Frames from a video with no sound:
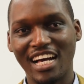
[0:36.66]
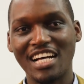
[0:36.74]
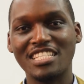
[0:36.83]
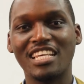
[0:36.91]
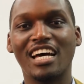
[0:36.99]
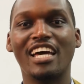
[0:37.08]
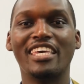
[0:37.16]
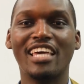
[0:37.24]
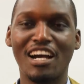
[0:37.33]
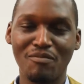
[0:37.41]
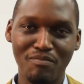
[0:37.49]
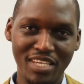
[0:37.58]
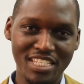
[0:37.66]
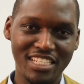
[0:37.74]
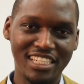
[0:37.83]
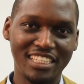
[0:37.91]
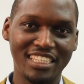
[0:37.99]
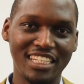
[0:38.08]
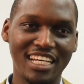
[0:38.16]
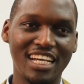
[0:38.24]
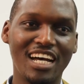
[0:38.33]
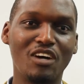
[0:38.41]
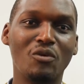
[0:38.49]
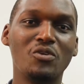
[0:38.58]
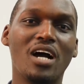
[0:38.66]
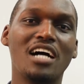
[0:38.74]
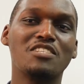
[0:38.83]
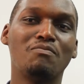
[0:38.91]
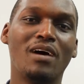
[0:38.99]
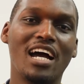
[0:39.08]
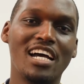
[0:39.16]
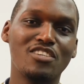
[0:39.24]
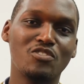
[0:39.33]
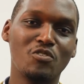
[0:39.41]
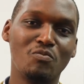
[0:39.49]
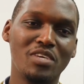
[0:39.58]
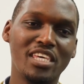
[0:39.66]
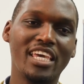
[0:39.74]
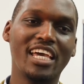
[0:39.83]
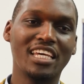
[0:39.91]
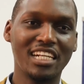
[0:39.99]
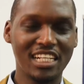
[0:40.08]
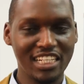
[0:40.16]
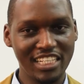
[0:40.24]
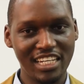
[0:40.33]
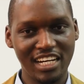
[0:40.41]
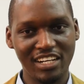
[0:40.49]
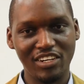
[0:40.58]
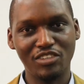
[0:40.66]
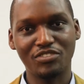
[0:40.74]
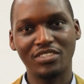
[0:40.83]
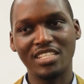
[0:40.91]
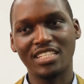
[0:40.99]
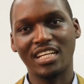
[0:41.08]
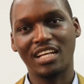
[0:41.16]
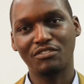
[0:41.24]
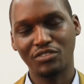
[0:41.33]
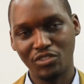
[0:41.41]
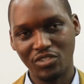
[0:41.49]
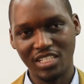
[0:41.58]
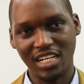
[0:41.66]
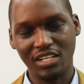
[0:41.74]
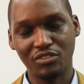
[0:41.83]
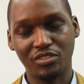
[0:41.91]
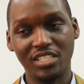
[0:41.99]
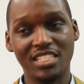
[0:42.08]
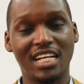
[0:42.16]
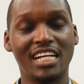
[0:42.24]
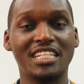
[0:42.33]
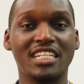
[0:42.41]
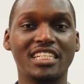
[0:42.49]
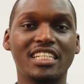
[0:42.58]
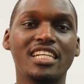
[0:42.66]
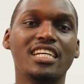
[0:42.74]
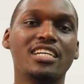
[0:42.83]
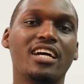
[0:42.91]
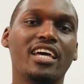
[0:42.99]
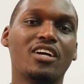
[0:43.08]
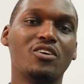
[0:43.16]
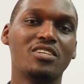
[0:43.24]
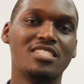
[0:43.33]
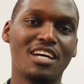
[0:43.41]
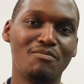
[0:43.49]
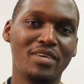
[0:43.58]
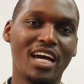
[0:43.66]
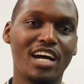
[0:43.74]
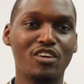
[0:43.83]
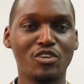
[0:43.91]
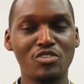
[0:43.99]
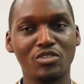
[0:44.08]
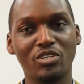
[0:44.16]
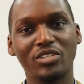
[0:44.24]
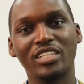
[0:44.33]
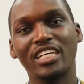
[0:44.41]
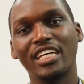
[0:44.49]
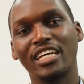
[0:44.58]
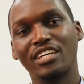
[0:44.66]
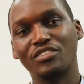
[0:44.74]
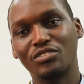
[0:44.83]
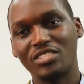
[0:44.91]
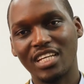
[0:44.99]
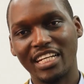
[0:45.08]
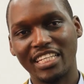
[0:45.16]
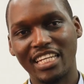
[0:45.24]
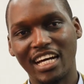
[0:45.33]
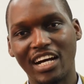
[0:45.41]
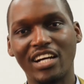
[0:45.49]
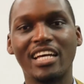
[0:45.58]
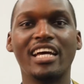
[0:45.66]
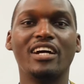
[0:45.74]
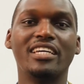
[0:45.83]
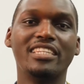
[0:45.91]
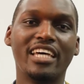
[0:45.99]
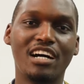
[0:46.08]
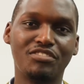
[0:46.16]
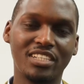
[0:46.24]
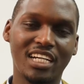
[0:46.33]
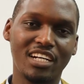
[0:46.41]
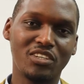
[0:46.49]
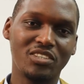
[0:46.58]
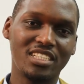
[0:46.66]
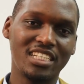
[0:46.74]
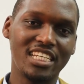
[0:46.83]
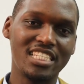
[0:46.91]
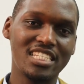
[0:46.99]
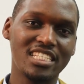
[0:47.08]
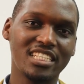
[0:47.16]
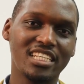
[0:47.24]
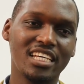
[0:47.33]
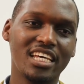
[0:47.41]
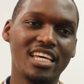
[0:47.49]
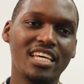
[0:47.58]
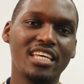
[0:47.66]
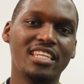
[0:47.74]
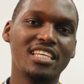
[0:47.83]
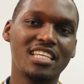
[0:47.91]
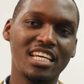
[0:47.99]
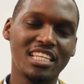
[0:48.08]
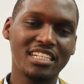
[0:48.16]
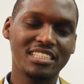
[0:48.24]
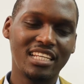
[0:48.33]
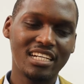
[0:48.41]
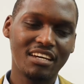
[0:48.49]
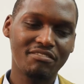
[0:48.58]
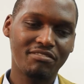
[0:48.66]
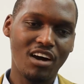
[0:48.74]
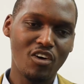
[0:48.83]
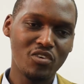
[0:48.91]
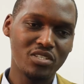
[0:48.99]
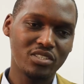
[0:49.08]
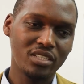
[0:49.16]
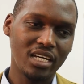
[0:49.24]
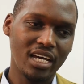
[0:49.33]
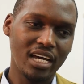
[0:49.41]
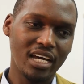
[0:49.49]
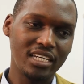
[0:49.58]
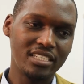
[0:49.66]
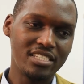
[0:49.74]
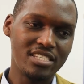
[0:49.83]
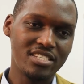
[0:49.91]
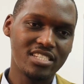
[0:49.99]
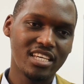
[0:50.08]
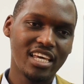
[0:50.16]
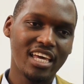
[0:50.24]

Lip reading: as a young person who aspires to be a great leader of this future, of this country called Zambia, and also a future leader in the African continent. The challenge that I found is